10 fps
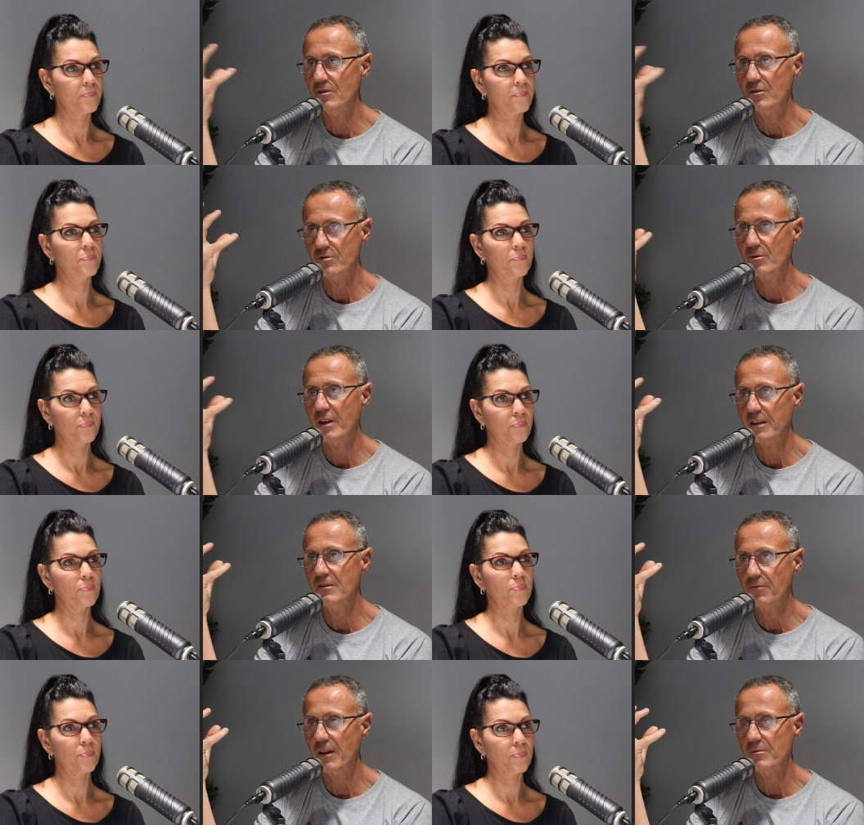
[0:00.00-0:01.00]
Speaker 1: are non-steroidal
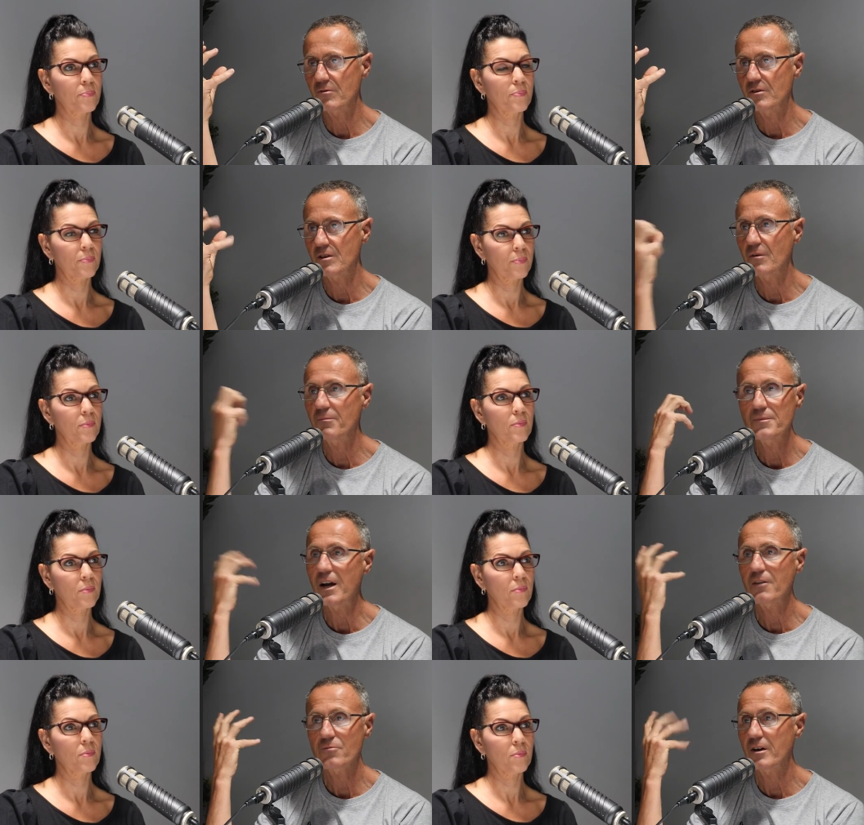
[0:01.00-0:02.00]
anti-inflammatory, so
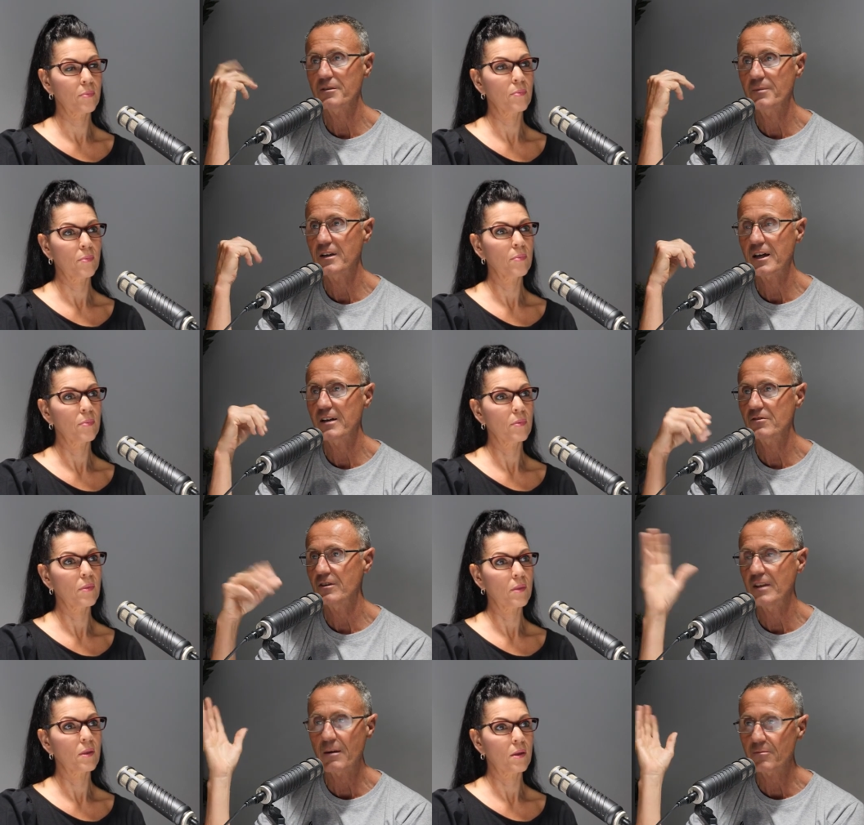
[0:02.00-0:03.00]
arthritis
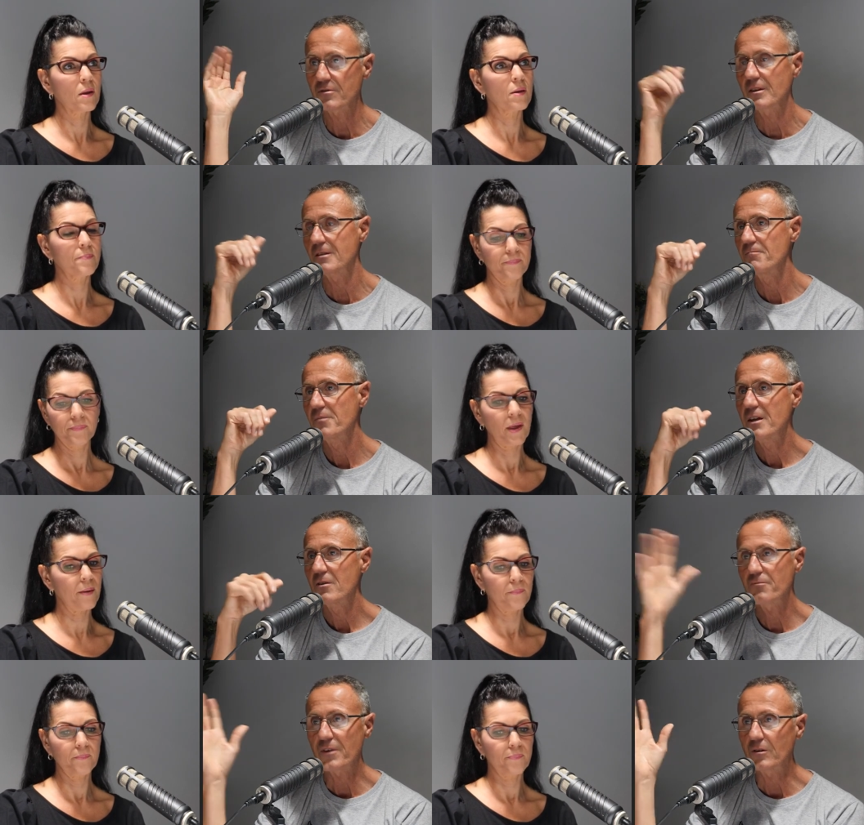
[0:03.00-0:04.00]
medication, naproxen,
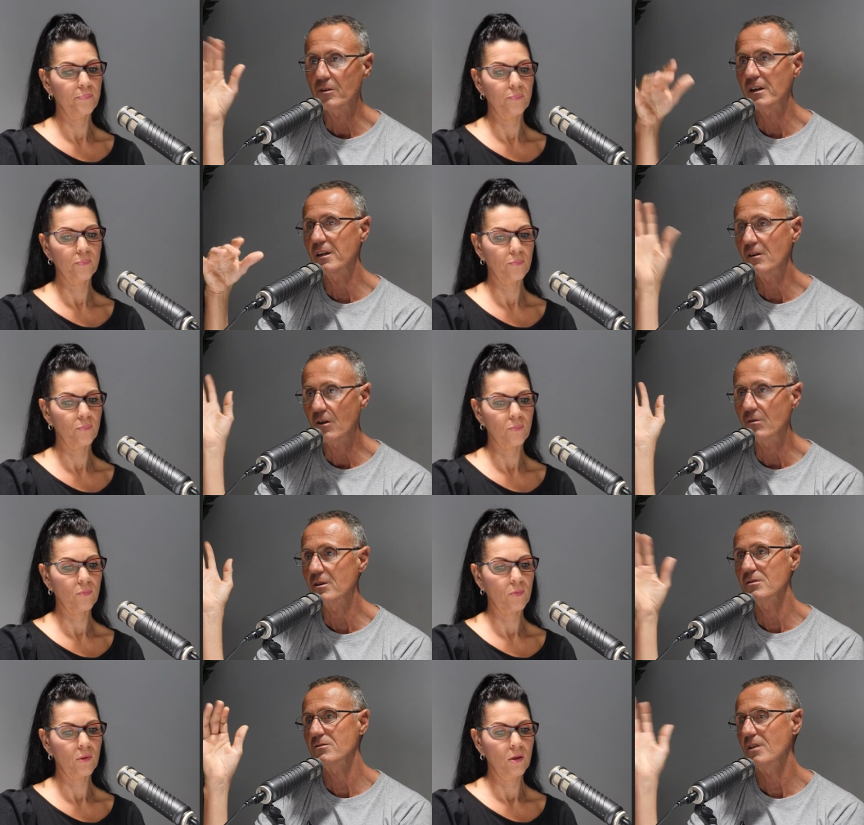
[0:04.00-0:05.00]
yep. feldene,
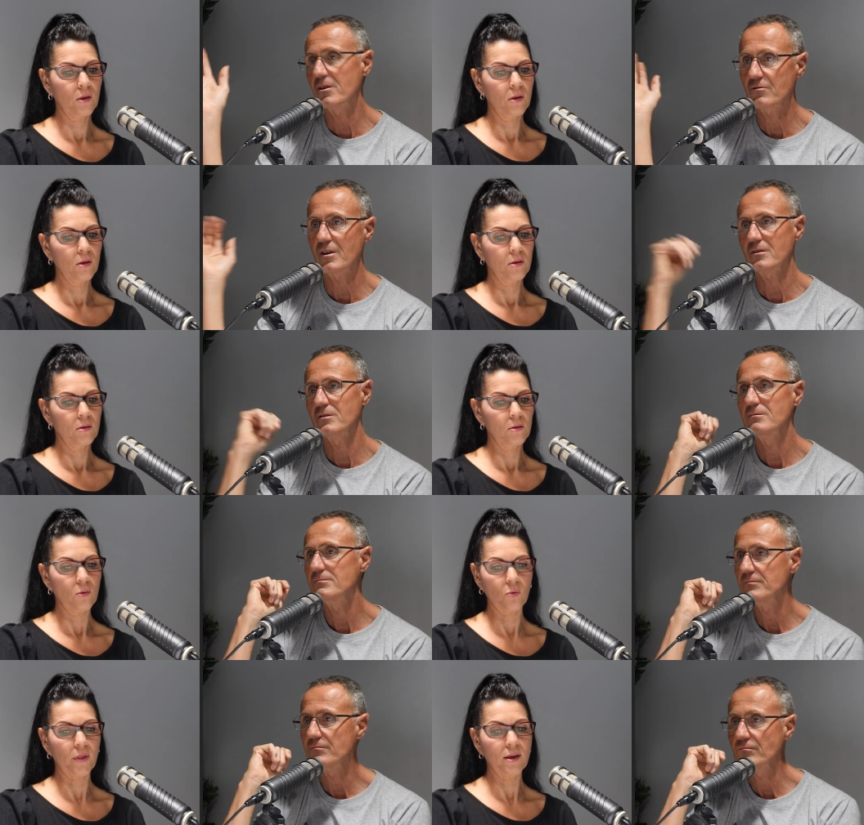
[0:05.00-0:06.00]
Orudis, those drugs.
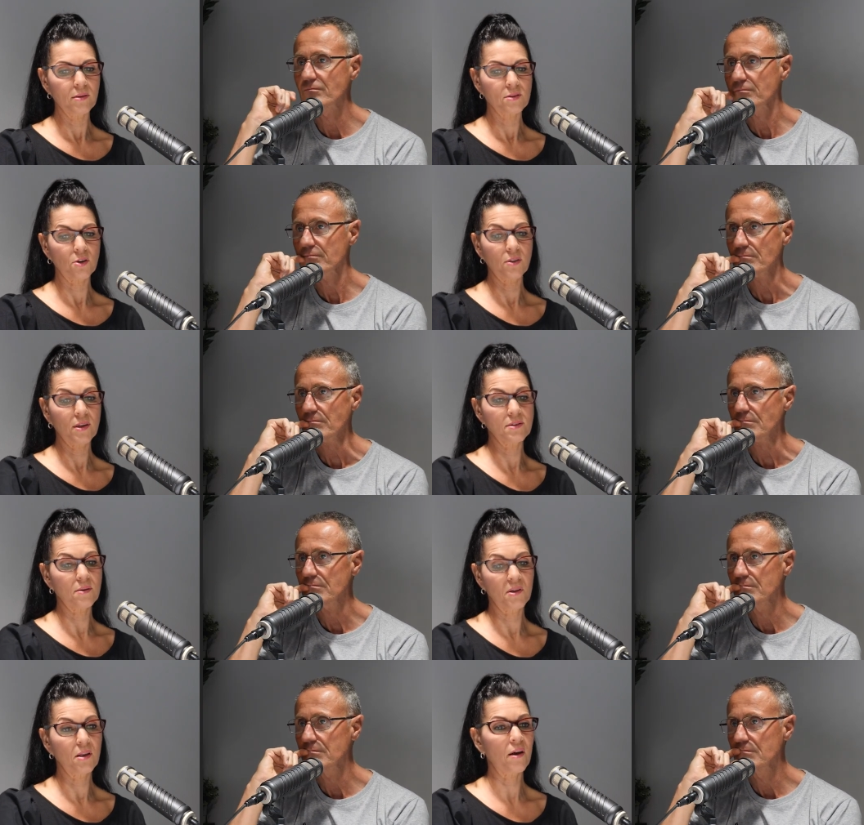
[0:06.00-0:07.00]
All
Speaker 2: that. So
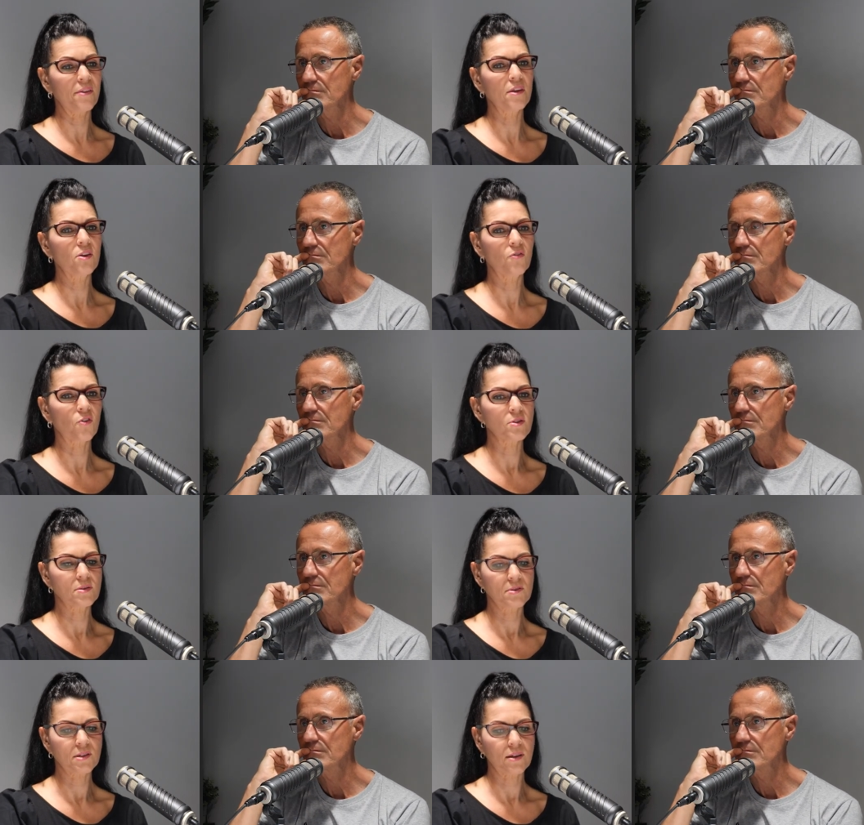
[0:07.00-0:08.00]
there's, I mean, I think you've
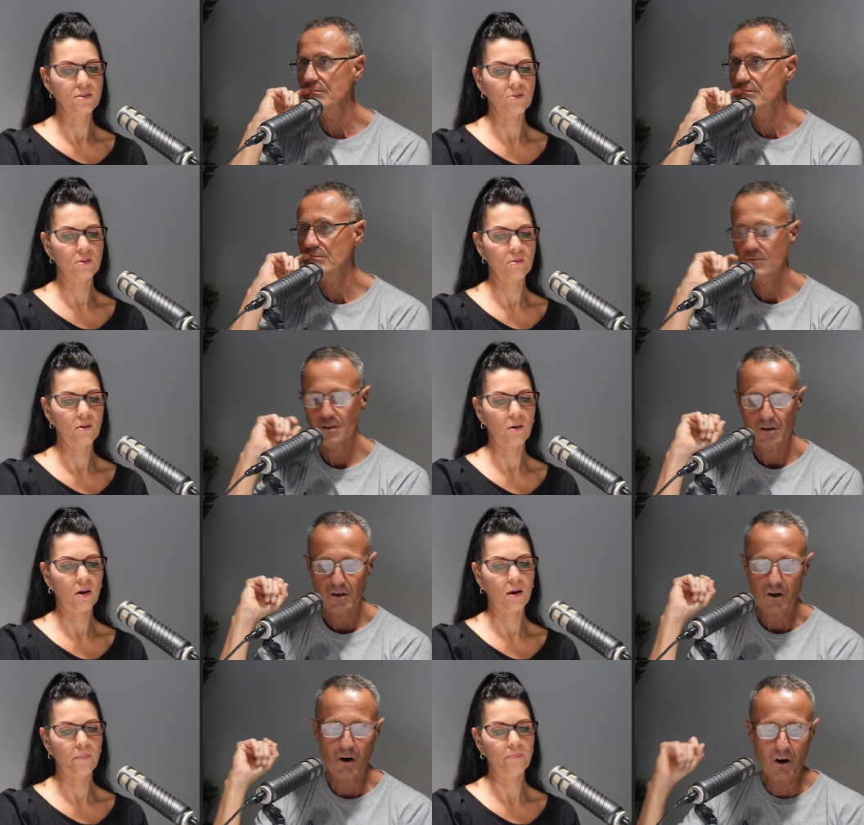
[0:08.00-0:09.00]
got some stats on it.
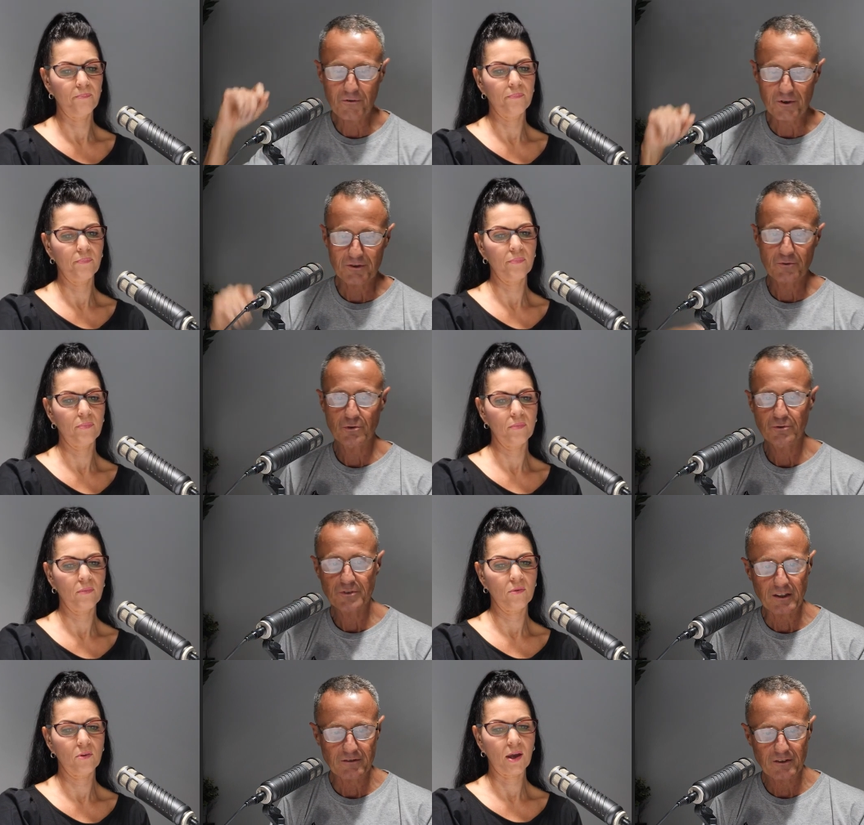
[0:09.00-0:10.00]
Um, oh, I've got
Speaker 1: some cool
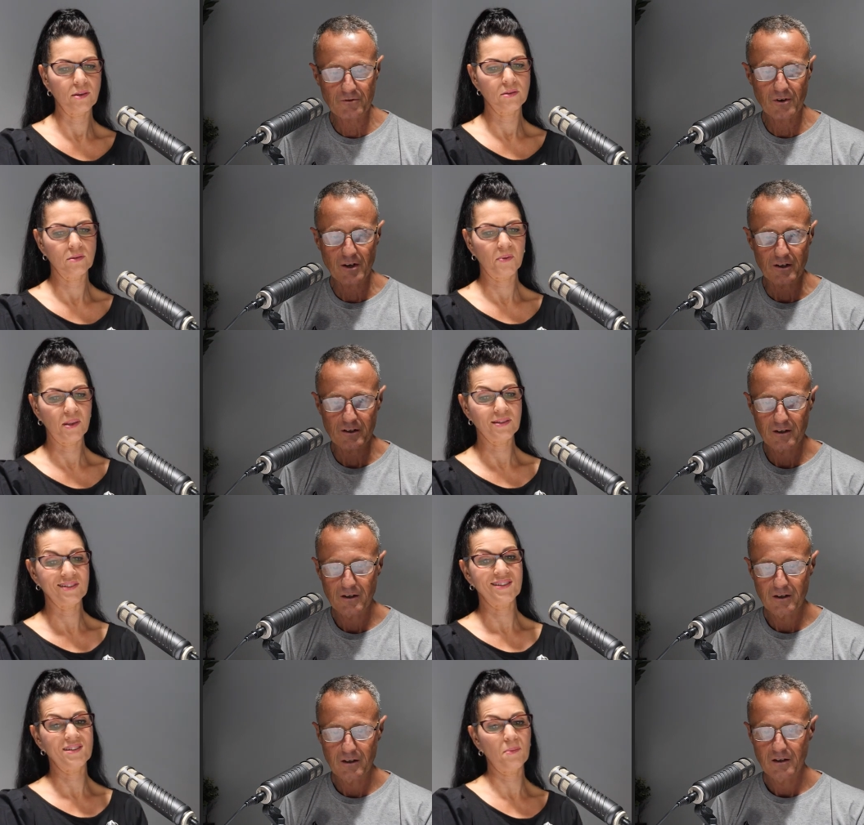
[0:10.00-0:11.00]
stats. That's right. But
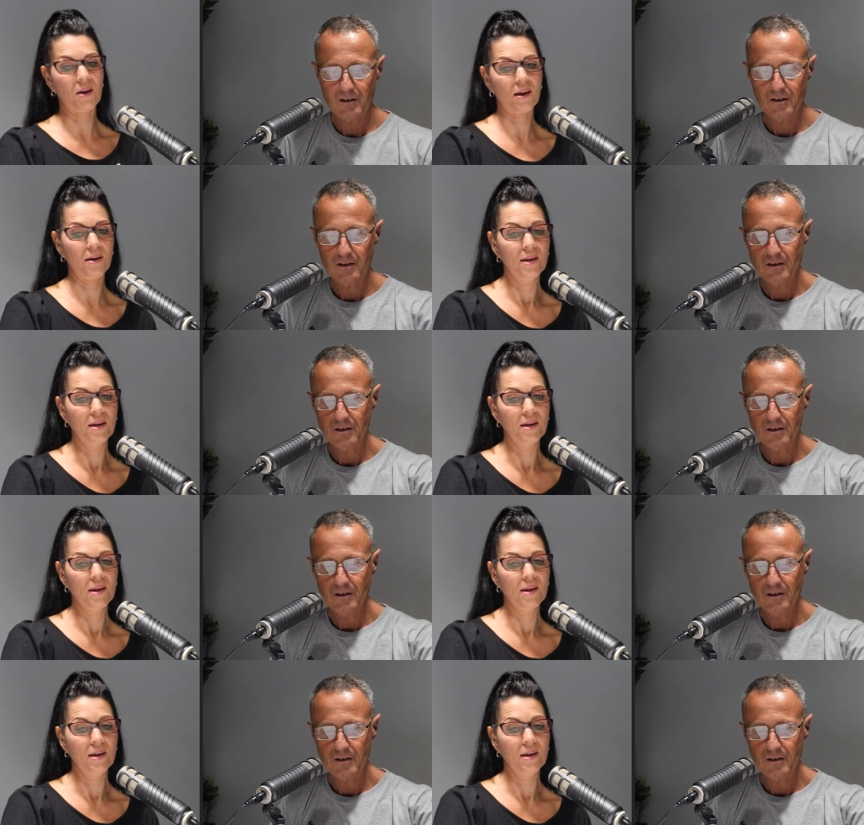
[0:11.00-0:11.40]
there's
Speaker 2: a system uh,